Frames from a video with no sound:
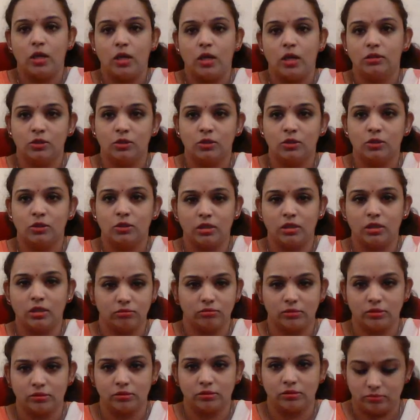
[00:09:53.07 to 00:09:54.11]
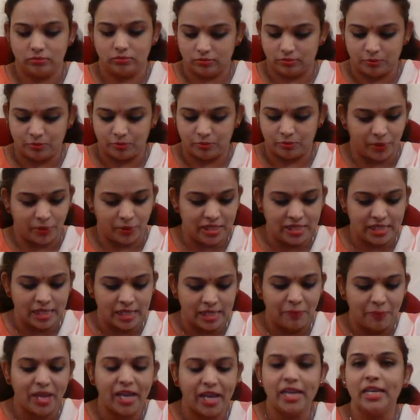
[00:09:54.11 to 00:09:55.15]
So Principe
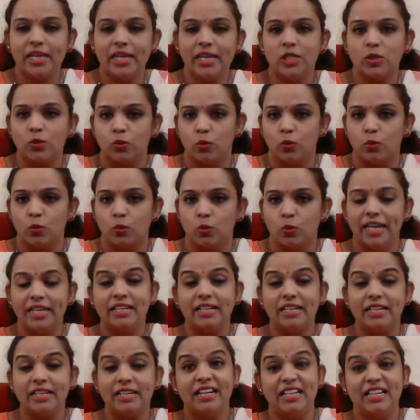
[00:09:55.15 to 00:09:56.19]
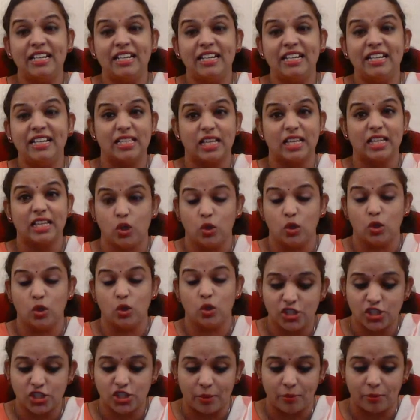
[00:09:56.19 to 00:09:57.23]
is white and he is a Cuban
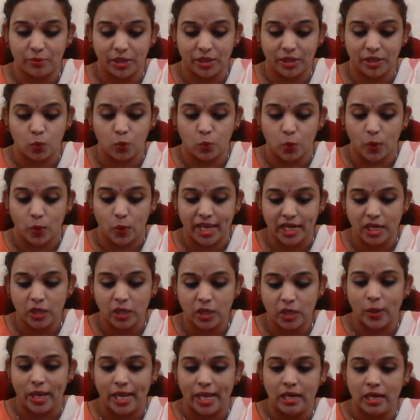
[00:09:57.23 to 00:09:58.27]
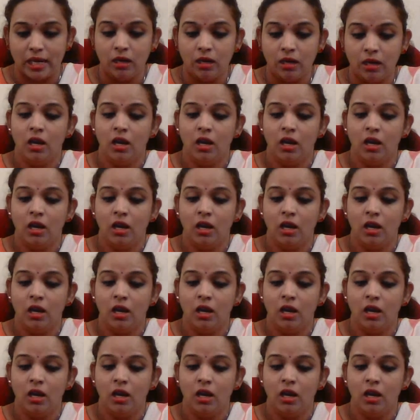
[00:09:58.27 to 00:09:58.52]
champion, very well